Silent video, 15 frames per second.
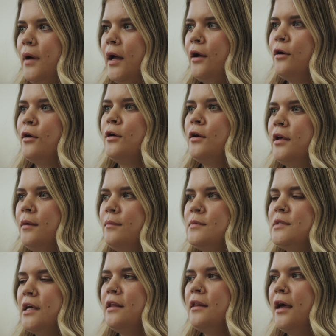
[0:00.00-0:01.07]
I heard him
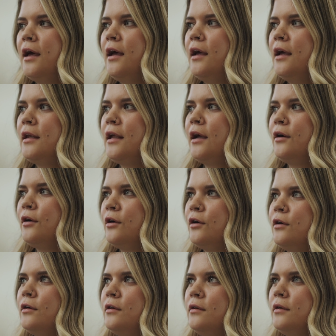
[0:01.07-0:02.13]
say that, and I
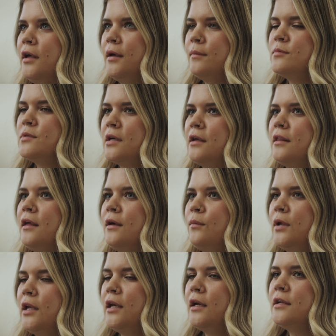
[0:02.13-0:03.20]
heard him say that
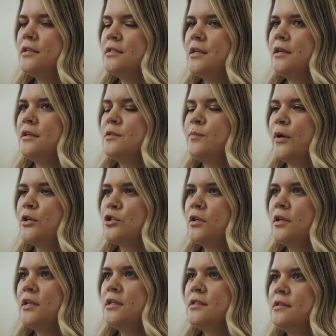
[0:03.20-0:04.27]
we needed to see a
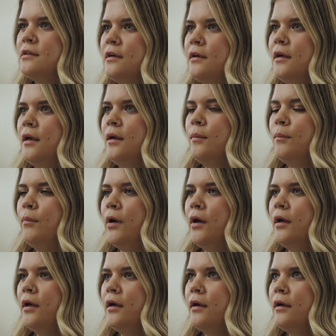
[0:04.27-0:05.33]
specialist,
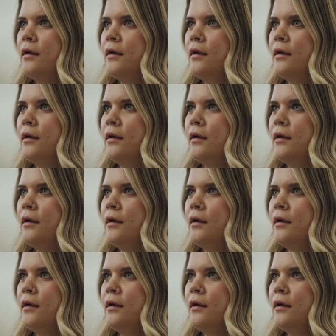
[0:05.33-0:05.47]
but